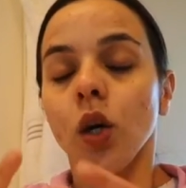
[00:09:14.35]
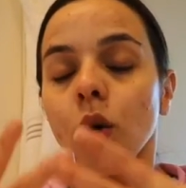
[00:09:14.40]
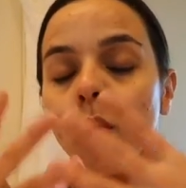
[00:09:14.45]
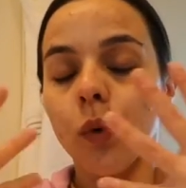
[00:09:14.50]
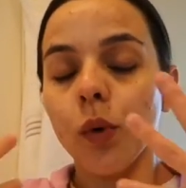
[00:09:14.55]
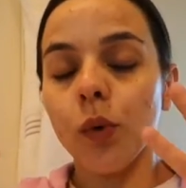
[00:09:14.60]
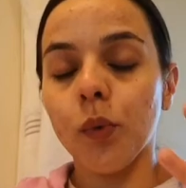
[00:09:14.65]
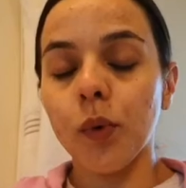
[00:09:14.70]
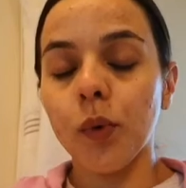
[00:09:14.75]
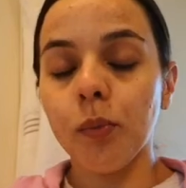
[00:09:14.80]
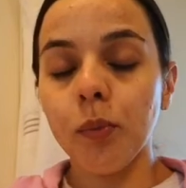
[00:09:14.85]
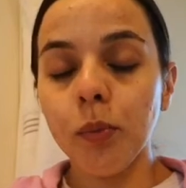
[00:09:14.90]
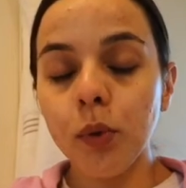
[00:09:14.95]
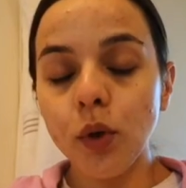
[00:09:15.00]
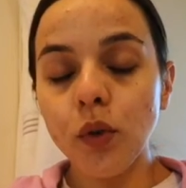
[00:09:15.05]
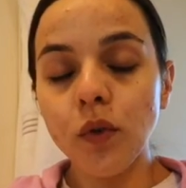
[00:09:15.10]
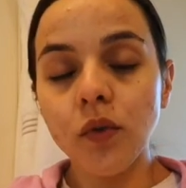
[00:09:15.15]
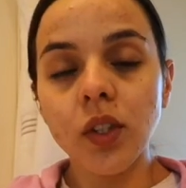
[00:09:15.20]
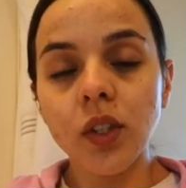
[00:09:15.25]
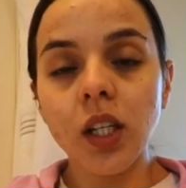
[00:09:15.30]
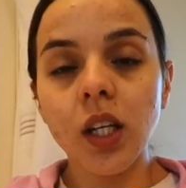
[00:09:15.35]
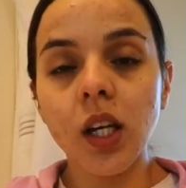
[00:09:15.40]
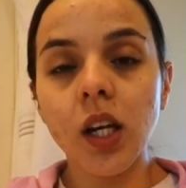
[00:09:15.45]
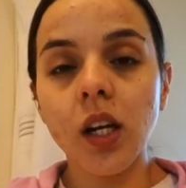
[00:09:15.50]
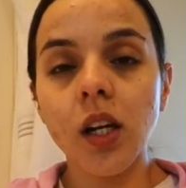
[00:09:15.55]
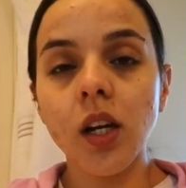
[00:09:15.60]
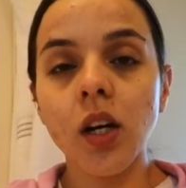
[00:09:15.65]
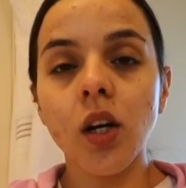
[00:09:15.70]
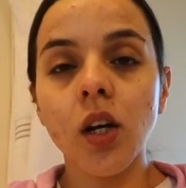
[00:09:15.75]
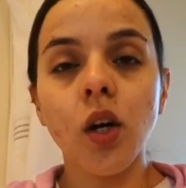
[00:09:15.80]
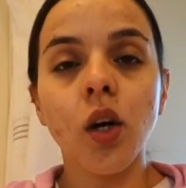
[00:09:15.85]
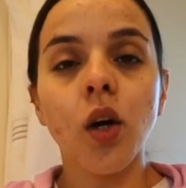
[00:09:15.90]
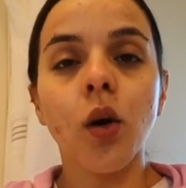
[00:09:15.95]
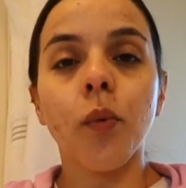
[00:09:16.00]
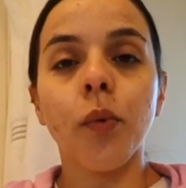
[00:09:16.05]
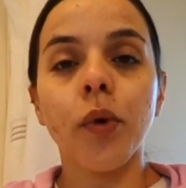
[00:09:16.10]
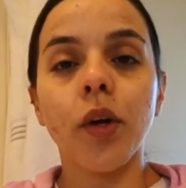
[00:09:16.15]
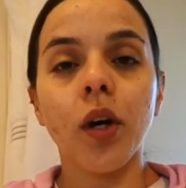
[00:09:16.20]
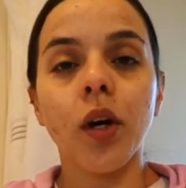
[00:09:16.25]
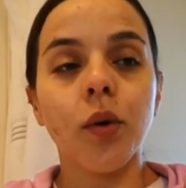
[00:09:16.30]
We removed it.
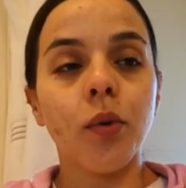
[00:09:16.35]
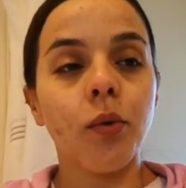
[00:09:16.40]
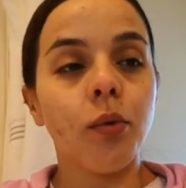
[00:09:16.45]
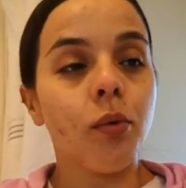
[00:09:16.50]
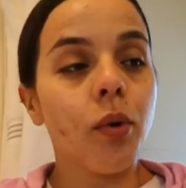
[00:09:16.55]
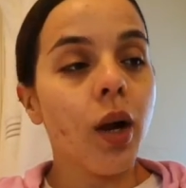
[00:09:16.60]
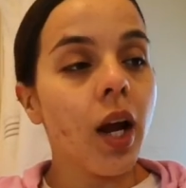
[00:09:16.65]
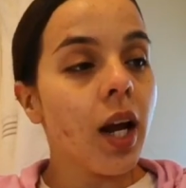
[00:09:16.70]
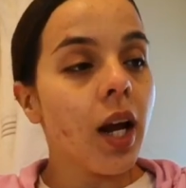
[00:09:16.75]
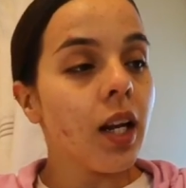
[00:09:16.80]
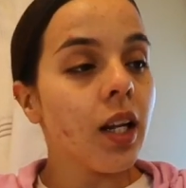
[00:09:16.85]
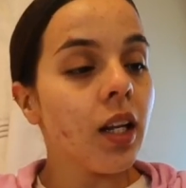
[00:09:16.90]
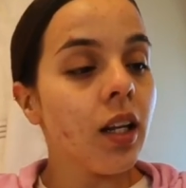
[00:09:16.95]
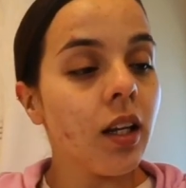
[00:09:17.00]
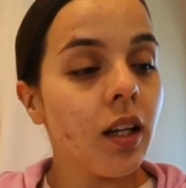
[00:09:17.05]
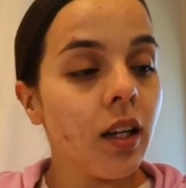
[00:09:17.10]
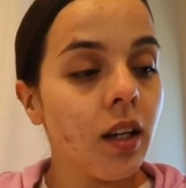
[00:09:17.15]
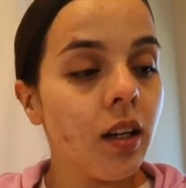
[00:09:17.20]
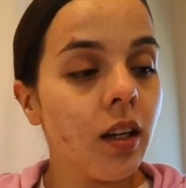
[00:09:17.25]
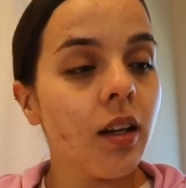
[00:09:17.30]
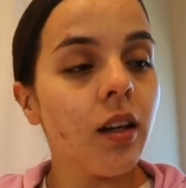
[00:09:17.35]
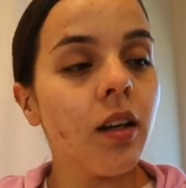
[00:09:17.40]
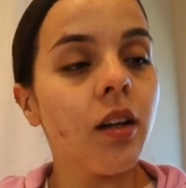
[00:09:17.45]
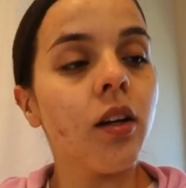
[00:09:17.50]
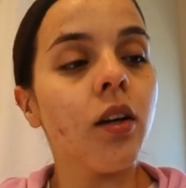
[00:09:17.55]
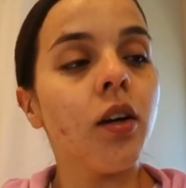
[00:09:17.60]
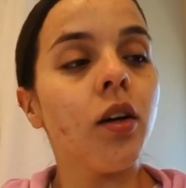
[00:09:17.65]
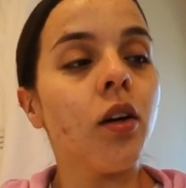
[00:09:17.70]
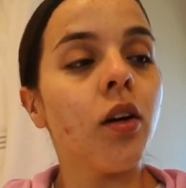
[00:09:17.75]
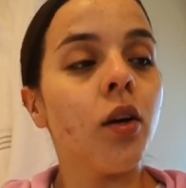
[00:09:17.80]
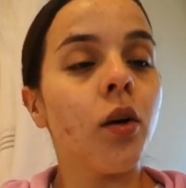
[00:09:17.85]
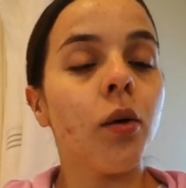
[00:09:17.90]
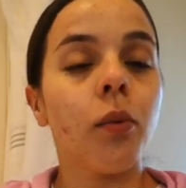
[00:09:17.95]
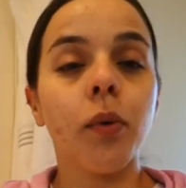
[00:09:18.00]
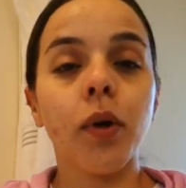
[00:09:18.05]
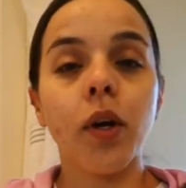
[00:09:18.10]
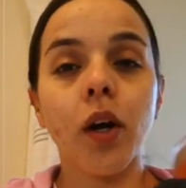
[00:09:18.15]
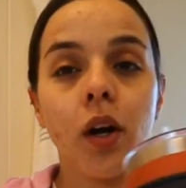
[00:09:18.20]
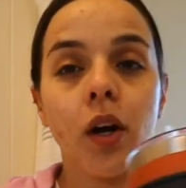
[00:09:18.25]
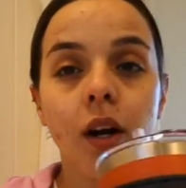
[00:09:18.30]
We are ready.
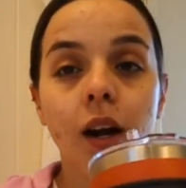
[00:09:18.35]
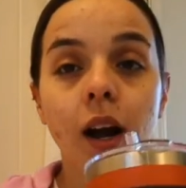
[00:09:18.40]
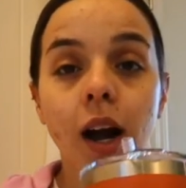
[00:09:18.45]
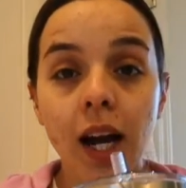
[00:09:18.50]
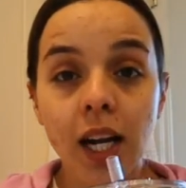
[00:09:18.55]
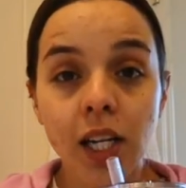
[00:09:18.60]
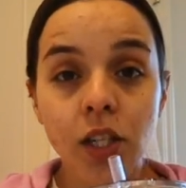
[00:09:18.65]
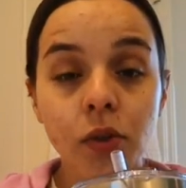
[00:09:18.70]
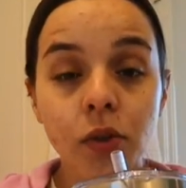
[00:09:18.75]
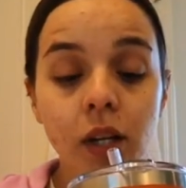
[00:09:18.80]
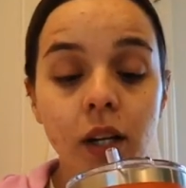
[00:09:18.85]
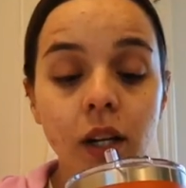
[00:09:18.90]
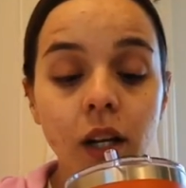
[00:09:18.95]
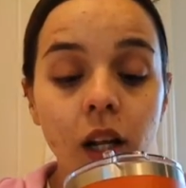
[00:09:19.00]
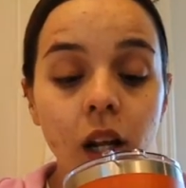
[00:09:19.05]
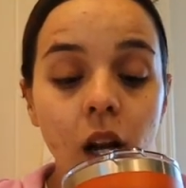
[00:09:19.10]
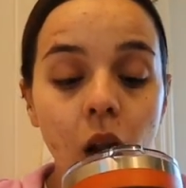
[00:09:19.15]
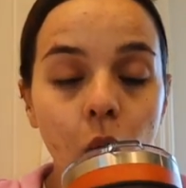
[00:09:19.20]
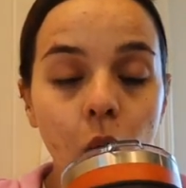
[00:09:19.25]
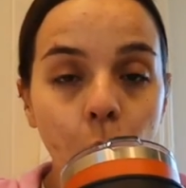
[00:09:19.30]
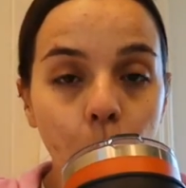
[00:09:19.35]
We are hydrated.